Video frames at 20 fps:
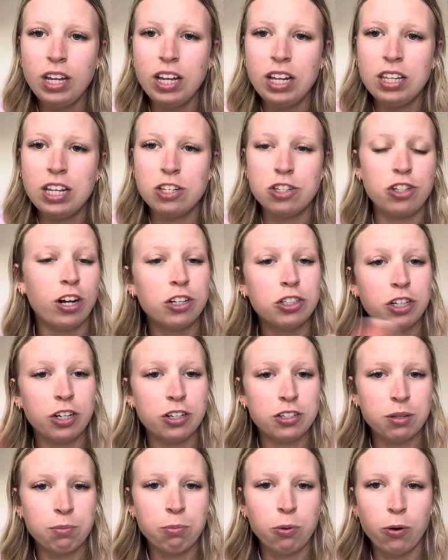structure is
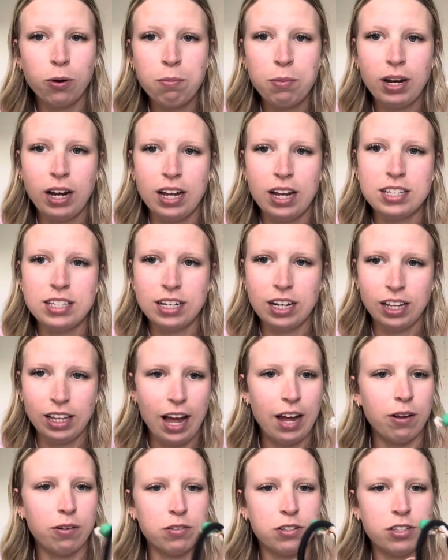important because it
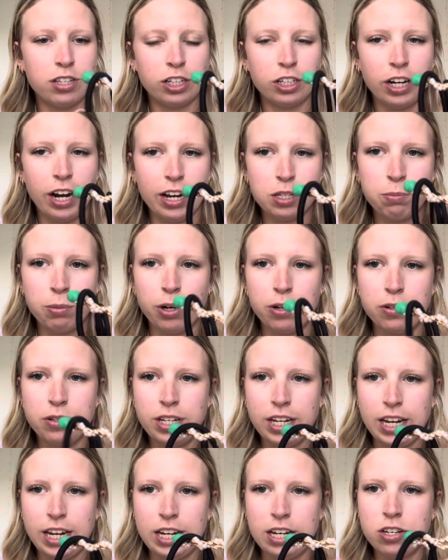allows the CRAS
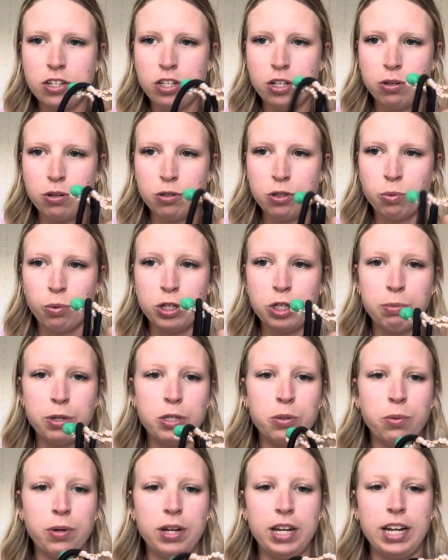protein to switch
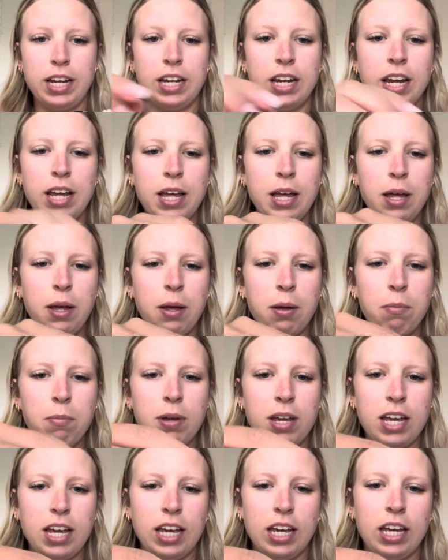between
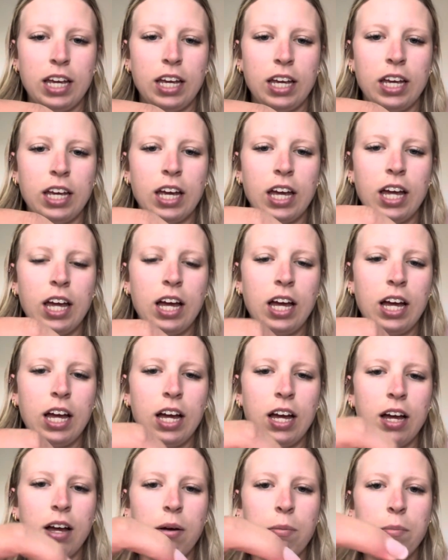being
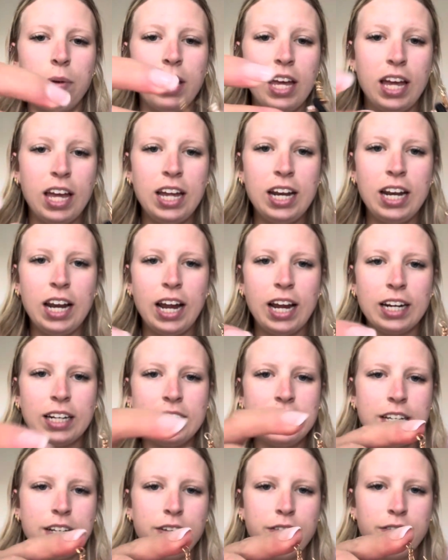
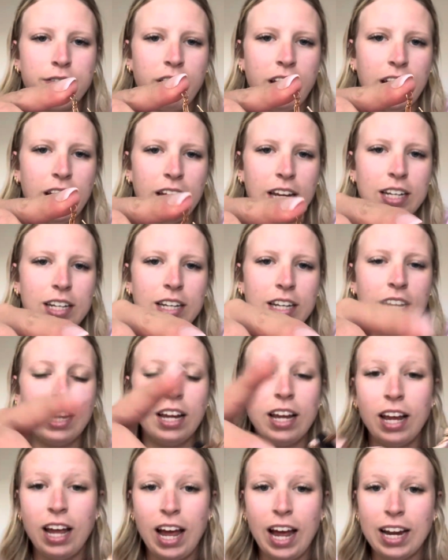inactive and
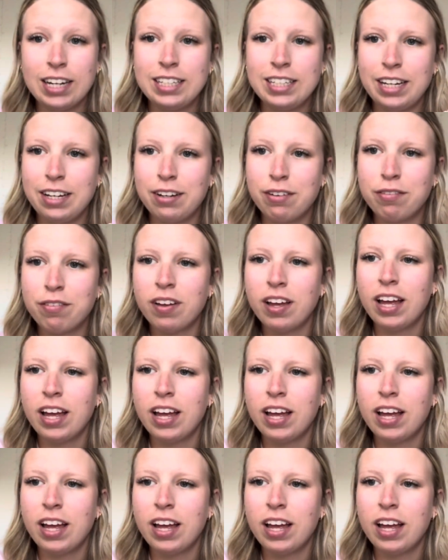active,